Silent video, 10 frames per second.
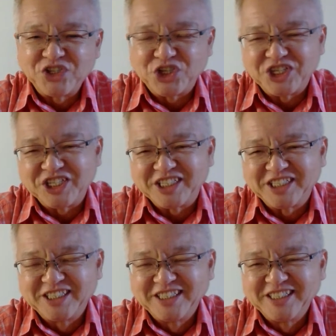ginger,
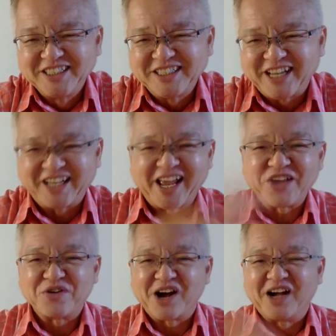and there
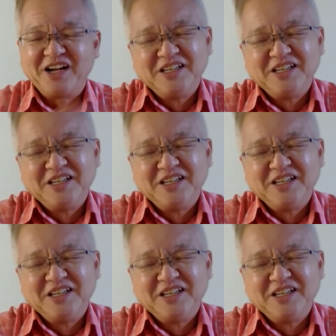you are.